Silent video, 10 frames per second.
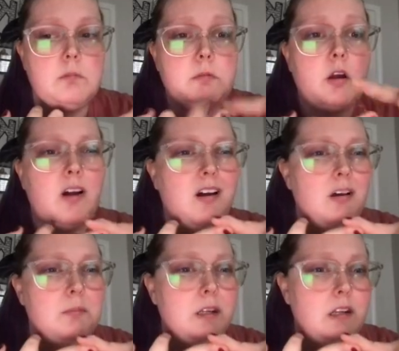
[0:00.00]

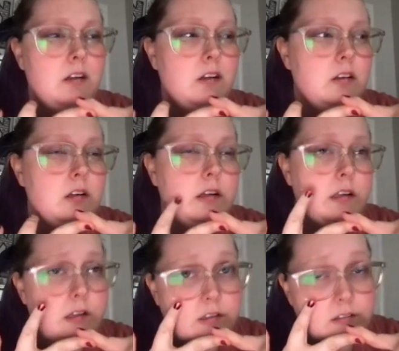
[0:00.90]
comedy, I
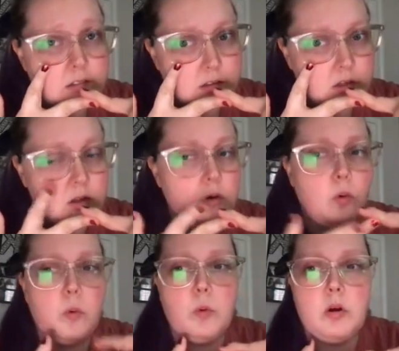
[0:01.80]
guess,
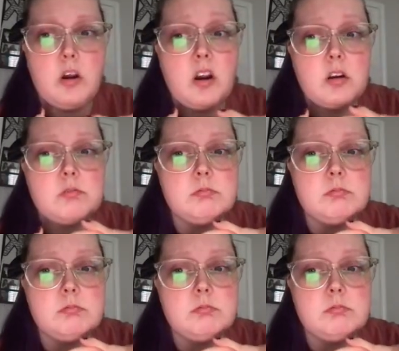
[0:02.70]
or